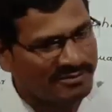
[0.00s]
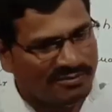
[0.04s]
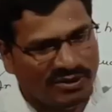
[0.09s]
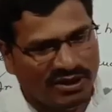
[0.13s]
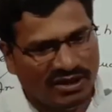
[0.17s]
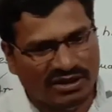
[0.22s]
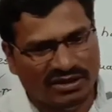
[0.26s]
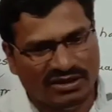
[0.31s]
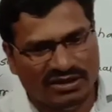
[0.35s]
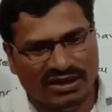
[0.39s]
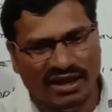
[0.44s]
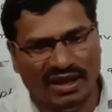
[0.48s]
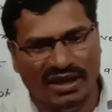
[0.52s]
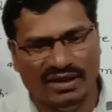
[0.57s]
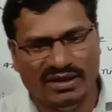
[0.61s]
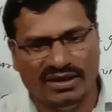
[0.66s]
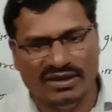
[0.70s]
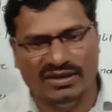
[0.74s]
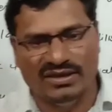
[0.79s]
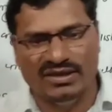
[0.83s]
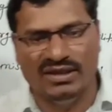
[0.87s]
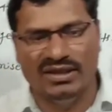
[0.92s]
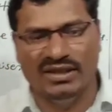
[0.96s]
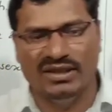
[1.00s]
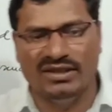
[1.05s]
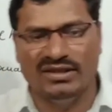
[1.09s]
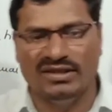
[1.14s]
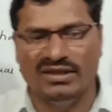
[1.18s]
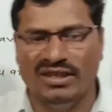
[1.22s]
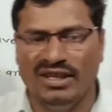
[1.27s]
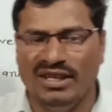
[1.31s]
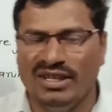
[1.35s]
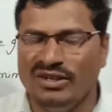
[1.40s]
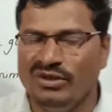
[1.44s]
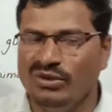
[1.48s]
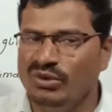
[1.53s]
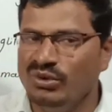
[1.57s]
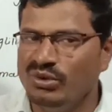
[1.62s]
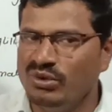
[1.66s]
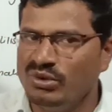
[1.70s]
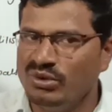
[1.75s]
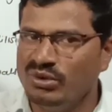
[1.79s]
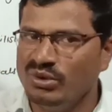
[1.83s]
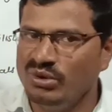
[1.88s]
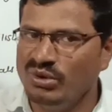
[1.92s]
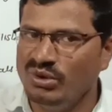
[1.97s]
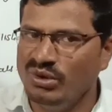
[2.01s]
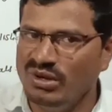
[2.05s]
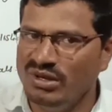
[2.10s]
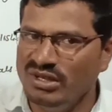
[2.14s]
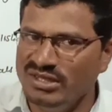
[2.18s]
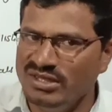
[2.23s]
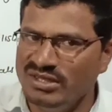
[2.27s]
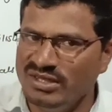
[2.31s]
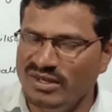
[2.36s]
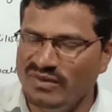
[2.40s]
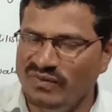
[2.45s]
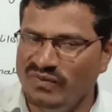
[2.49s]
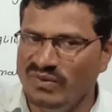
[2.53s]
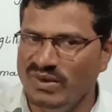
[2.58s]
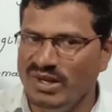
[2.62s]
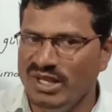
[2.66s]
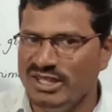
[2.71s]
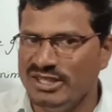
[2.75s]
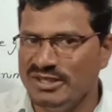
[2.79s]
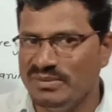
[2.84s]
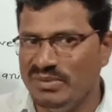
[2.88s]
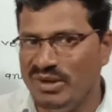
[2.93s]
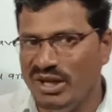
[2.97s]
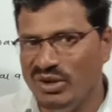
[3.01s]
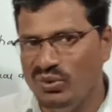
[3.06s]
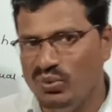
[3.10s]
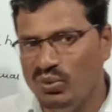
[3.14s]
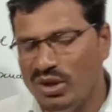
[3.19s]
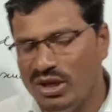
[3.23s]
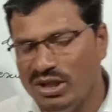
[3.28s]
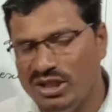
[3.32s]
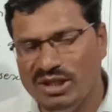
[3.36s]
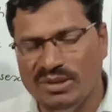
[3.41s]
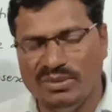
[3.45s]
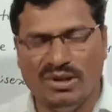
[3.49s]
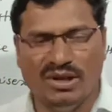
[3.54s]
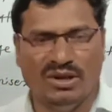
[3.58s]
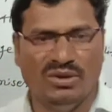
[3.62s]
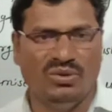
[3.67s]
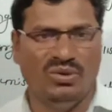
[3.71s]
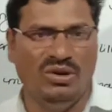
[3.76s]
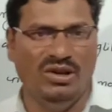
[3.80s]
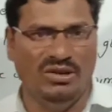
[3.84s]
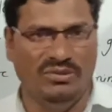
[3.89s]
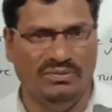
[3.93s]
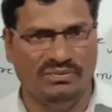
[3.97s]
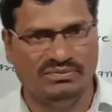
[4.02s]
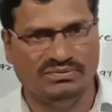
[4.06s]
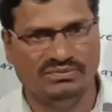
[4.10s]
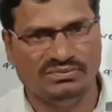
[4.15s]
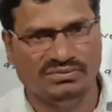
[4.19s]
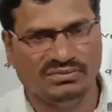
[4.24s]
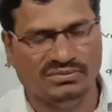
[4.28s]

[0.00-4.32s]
First characteristic is their notochord is replaced by vertebral column.